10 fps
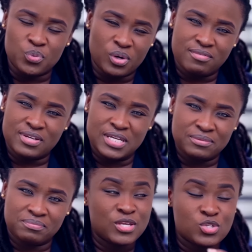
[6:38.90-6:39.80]
you love
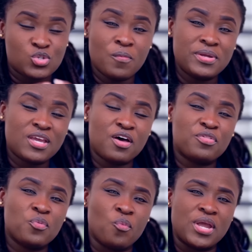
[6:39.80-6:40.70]
her. There's so many
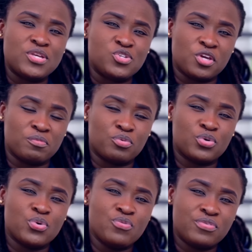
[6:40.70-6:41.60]
other ways you can
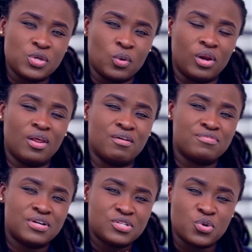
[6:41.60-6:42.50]
prove your
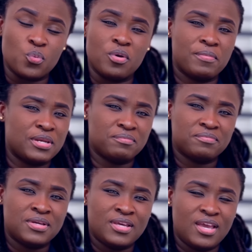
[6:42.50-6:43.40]
love to women
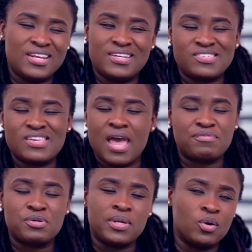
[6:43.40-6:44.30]
and it doesn't
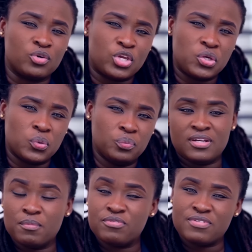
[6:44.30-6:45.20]
have to be on cue.
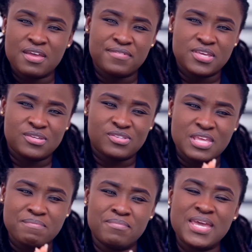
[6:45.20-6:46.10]
Number five is
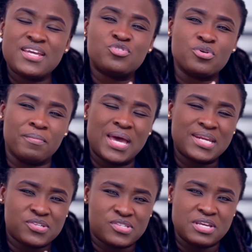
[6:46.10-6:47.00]
they make
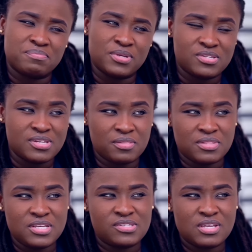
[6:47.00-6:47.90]
dramatic statements. Now,
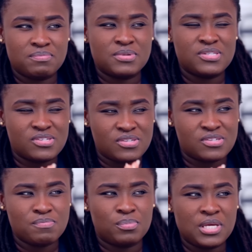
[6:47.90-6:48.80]
these statements
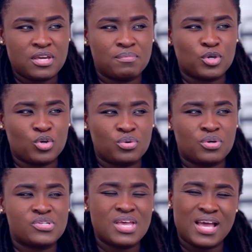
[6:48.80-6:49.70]
simply come
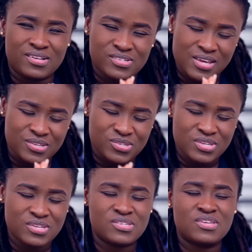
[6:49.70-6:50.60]
across as
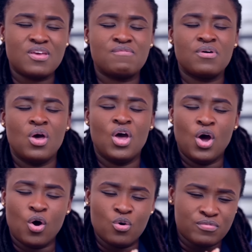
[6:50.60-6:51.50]
excessive,
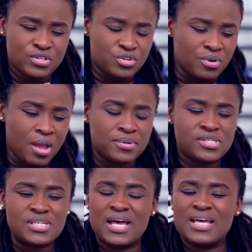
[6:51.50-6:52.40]
over
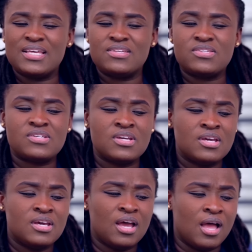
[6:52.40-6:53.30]
dramatized,
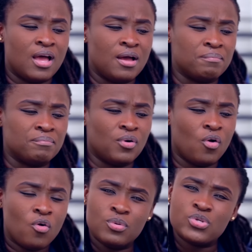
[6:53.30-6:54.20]
um,
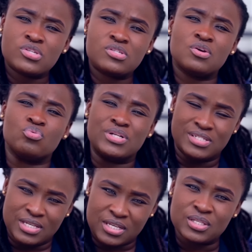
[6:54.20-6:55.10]
almost
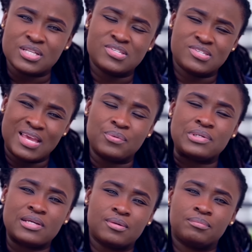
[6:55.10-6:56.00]
ridiculous
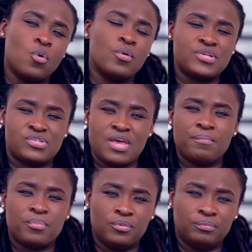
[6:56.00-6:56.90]
sounding. For
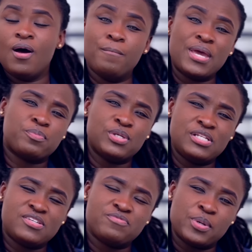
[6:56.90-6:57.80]
example, a
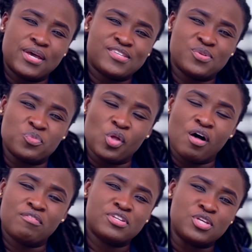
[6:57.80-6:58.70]
manipulative person will
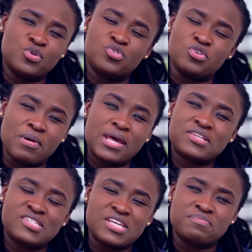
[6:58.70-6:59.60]
often use
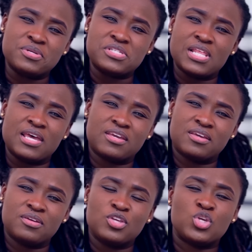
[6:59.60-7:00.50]
dramatic statements
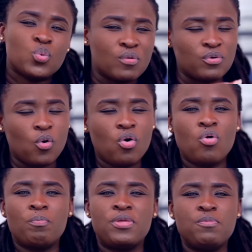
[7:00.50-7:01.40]
like, you of
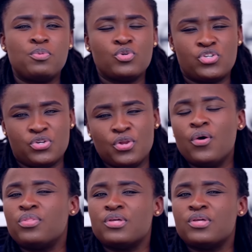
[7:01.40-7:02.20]
all people should know